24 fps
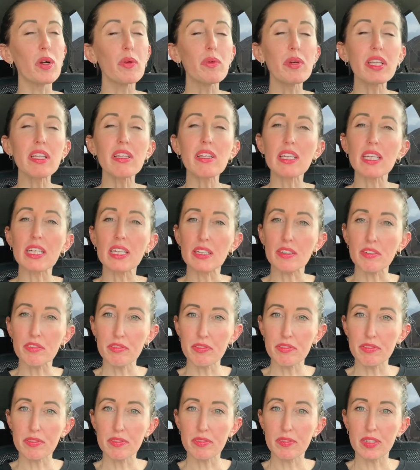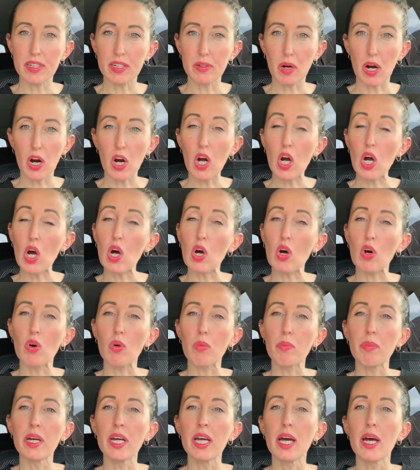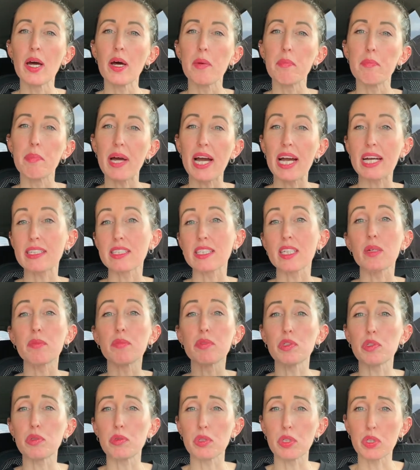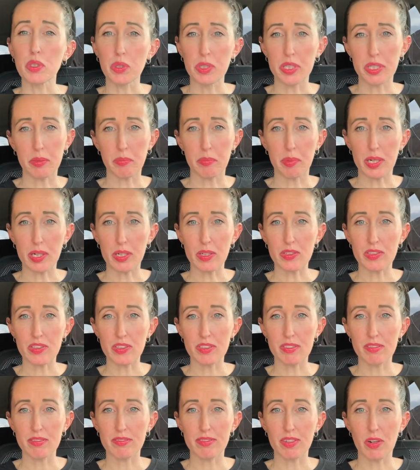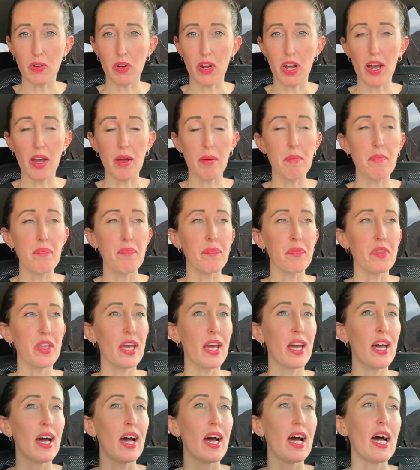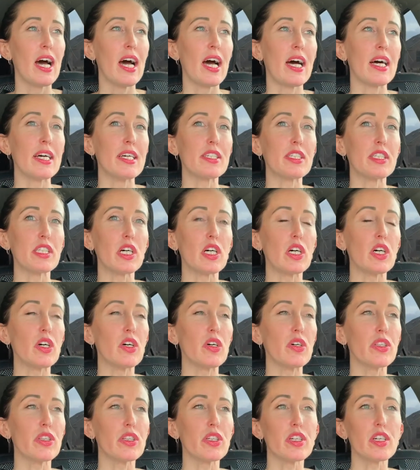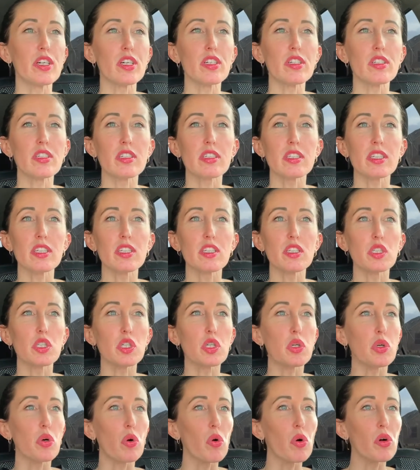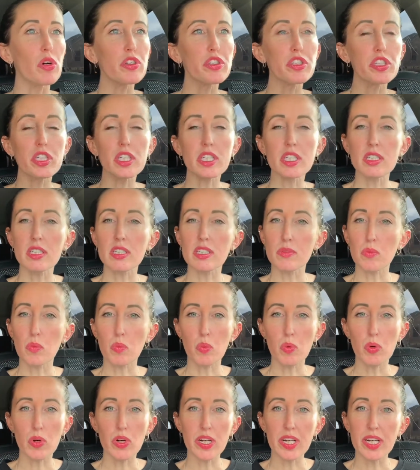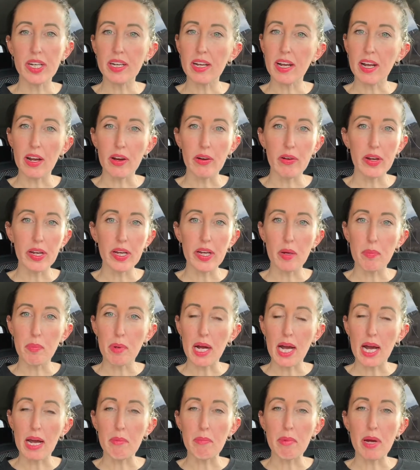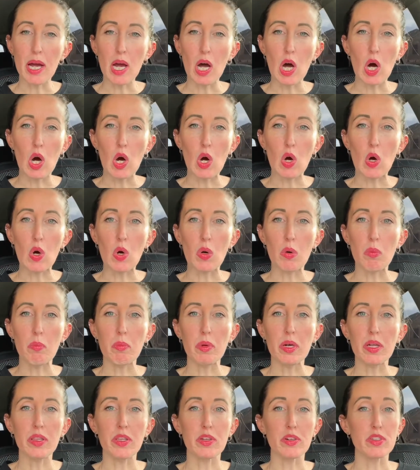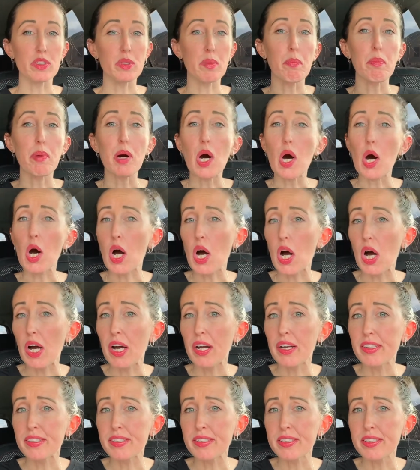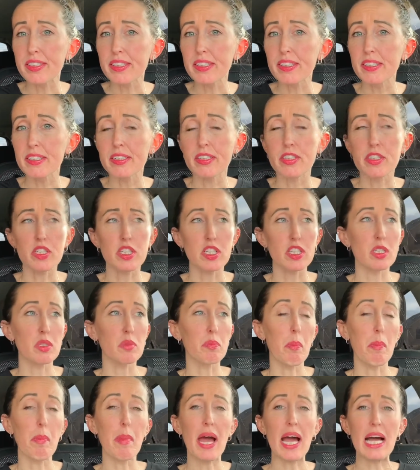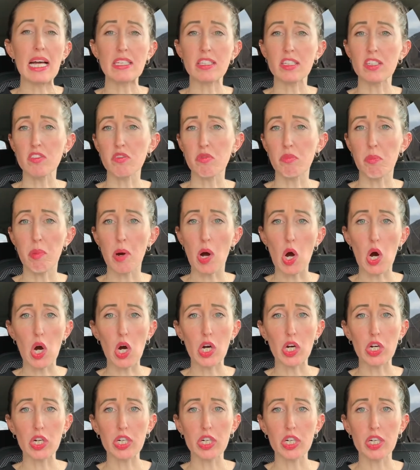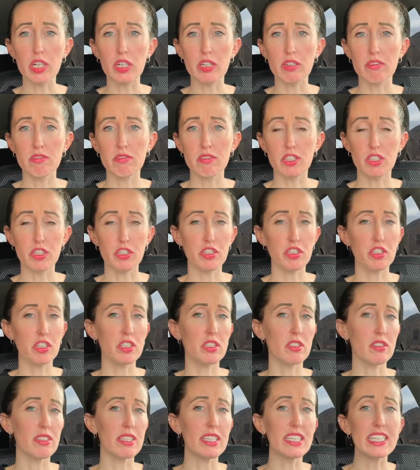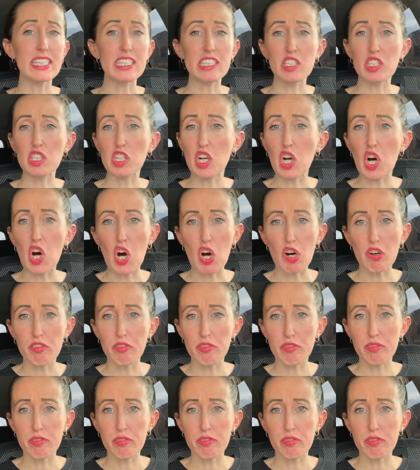we live, our home backs up to a green belt, okay? So there's this gorgeous wooded area behind my home. There's a pond. There's this massive park. There's disc golf